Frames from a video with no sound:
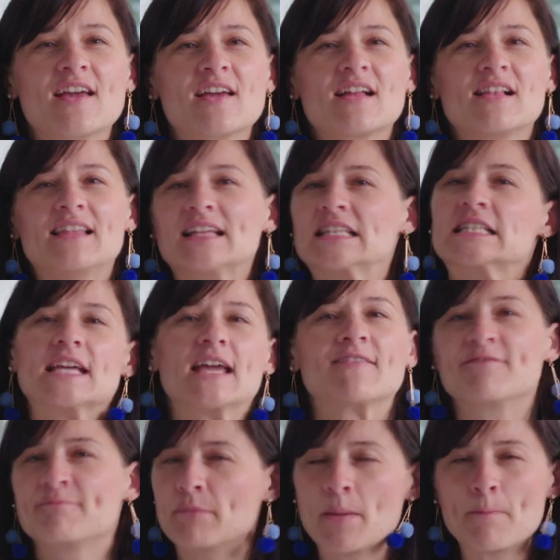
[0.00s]
let's say
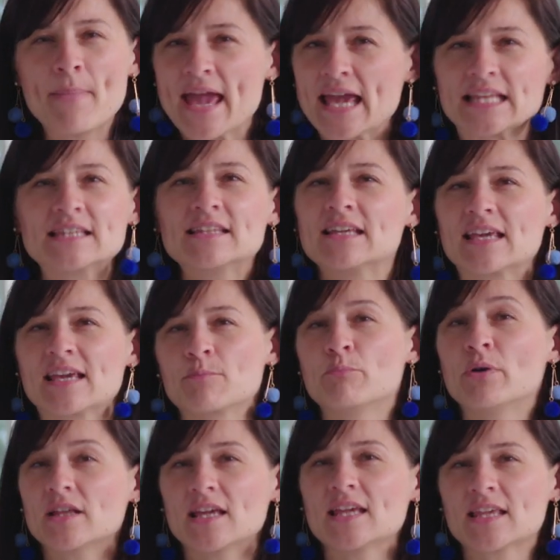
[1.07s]
a painting,
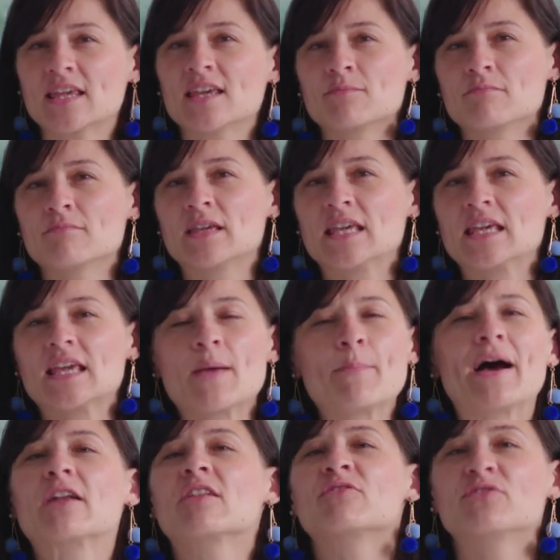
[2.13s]
but it can be
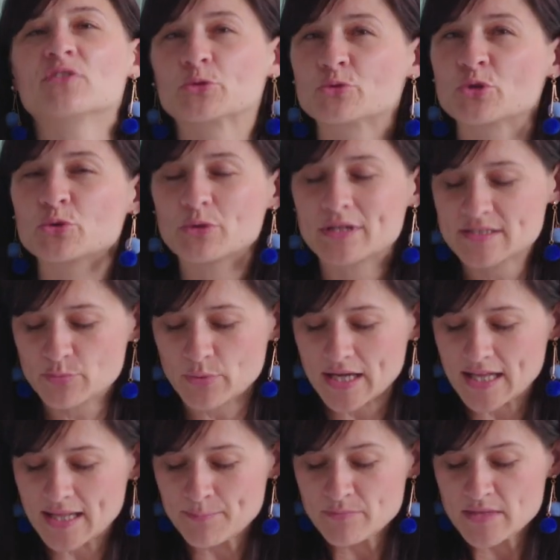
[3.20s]
about a photo as
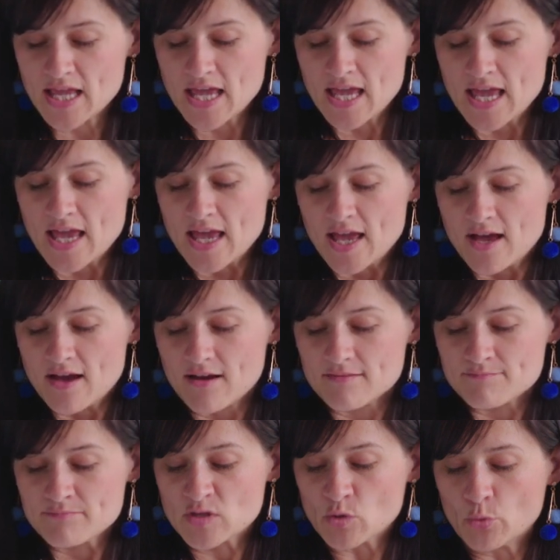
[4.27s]
well,
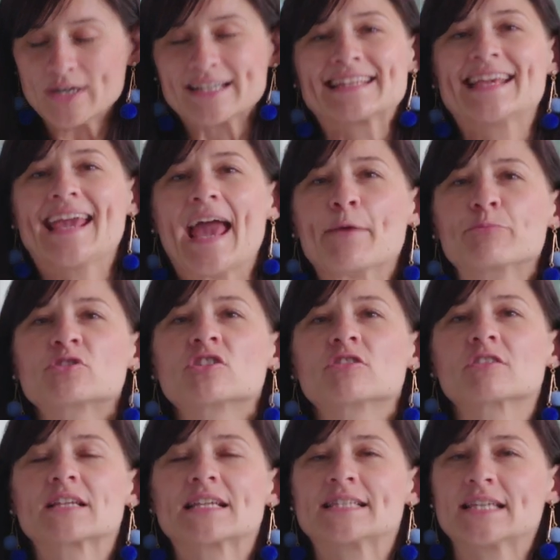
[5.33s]
the word
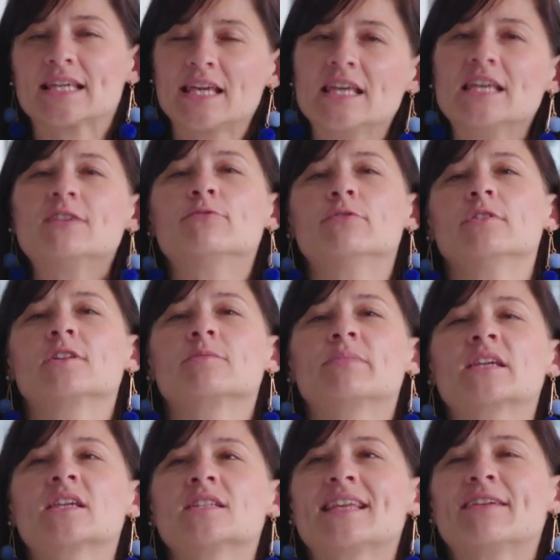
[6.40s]
capture is a key word
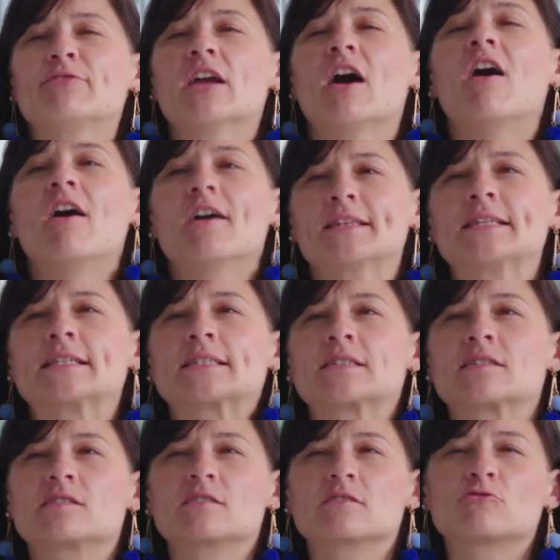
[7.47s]
because every artist
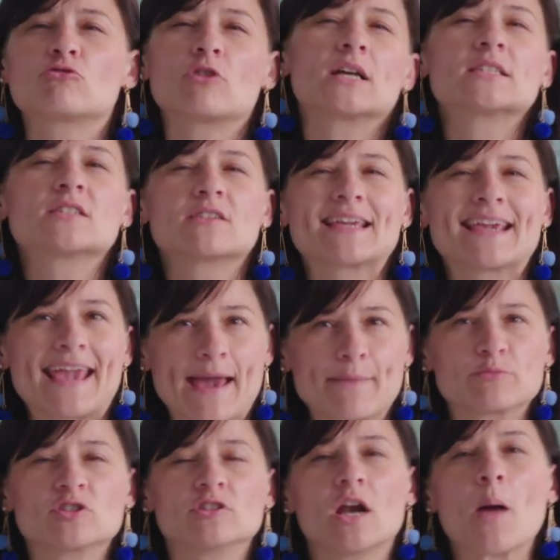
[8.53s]
tries to
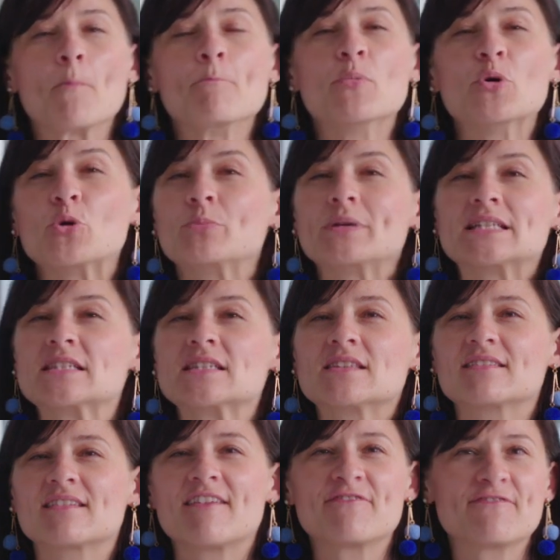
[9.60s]
capture a
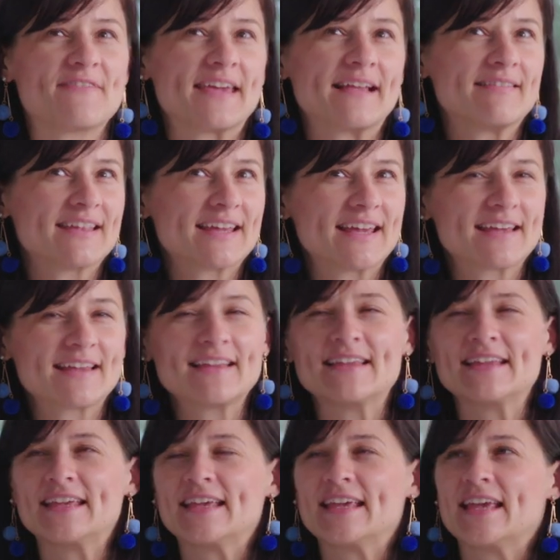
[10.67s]
moment, a feeling,
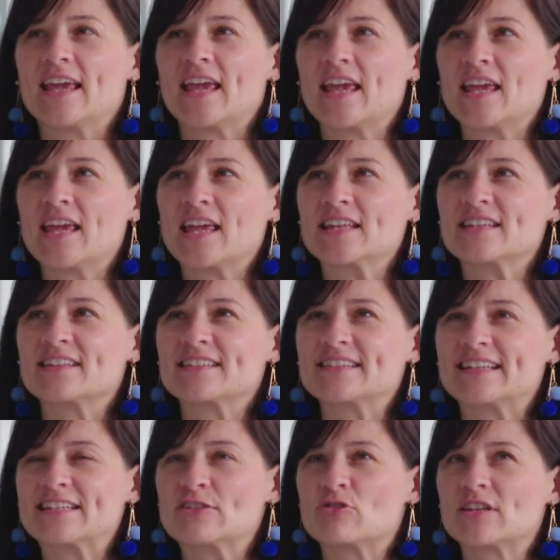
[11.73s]
and
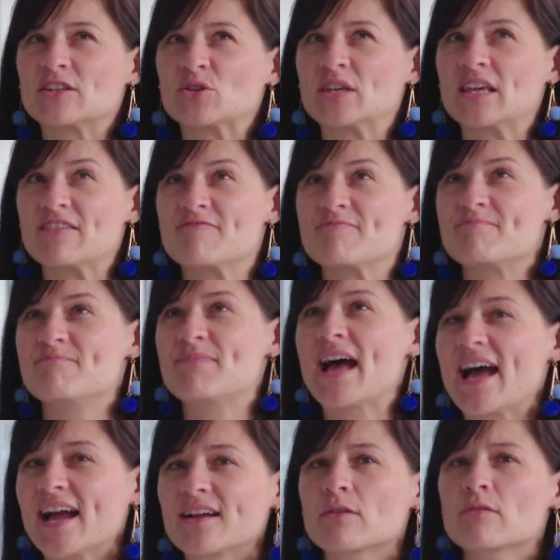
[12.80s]
they try to give
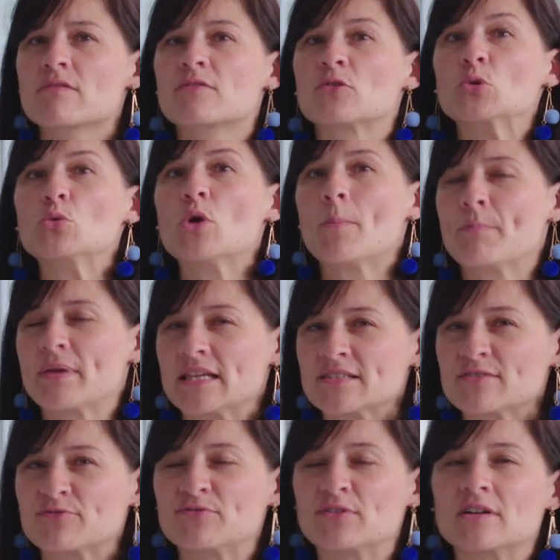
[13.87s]
back through a
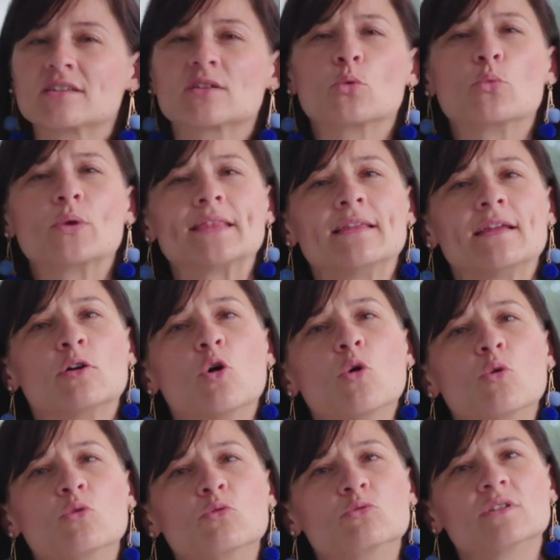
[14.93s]
piece of art with their
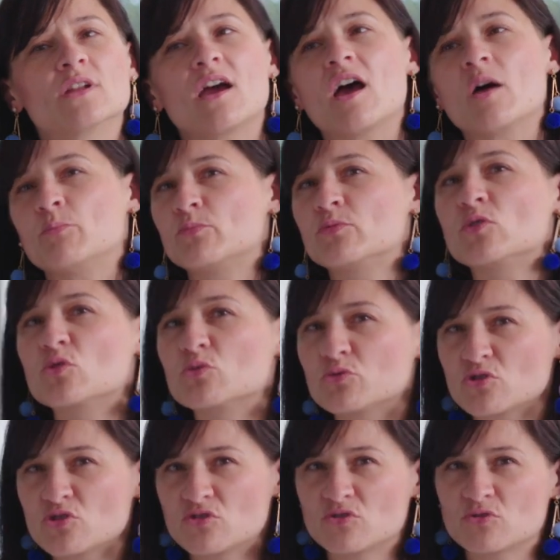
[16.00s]
own
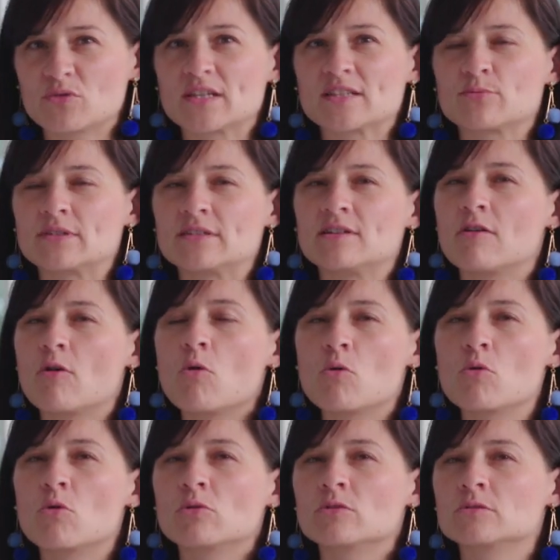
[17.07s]
approach to it, with their
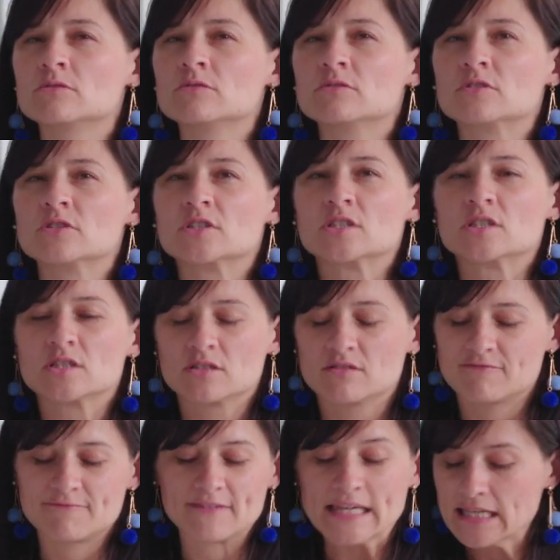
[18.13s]
own
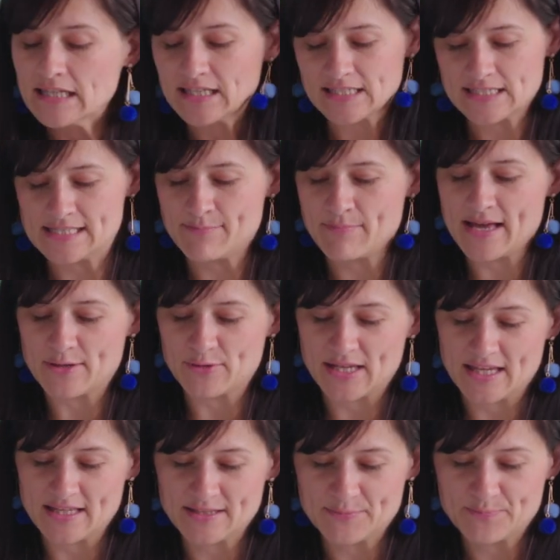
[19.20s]
feelings about
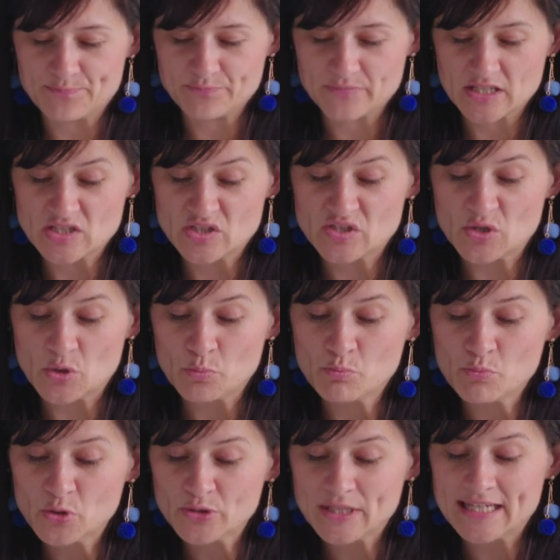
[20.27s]
it. So
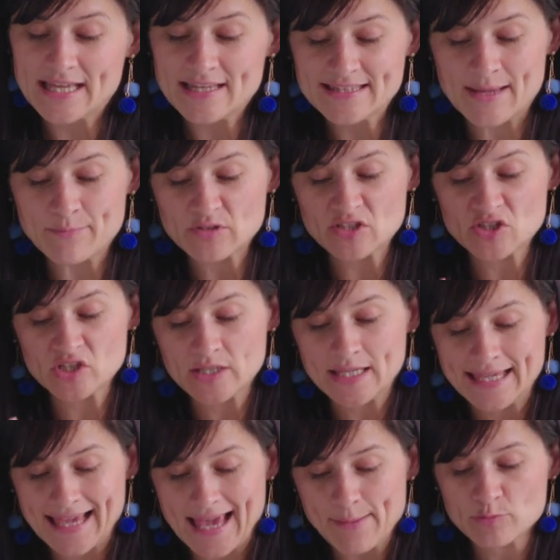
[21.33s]
Monet attempted to
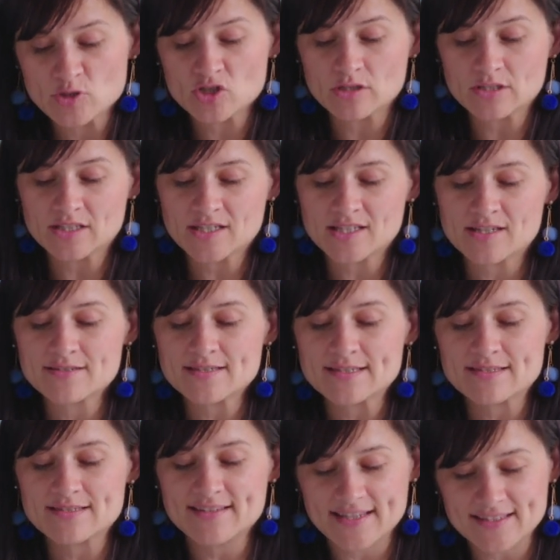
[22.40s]
capture the
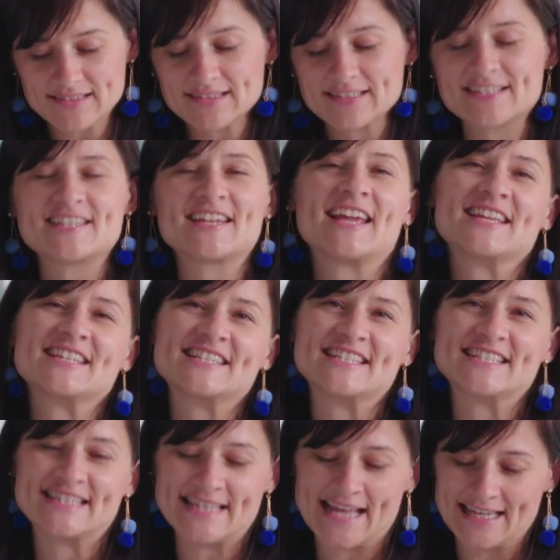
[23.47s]
constantly
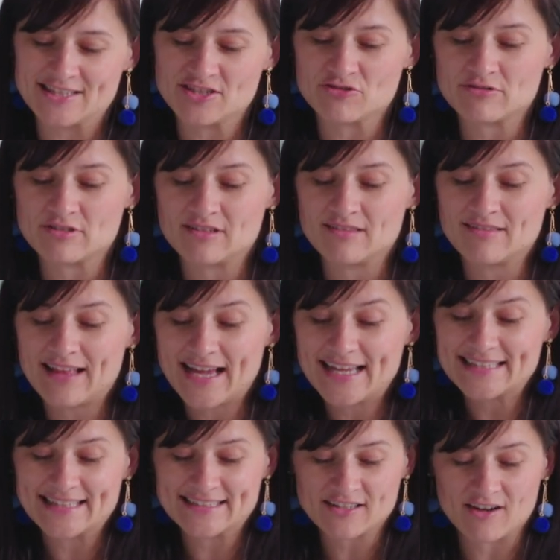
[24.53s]
changing natural
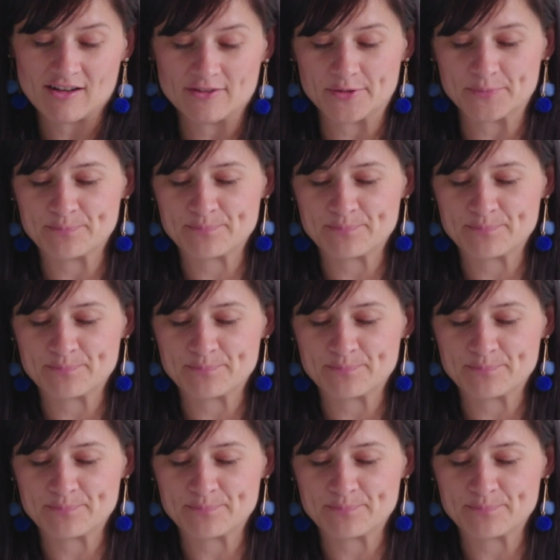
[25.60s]
light and color.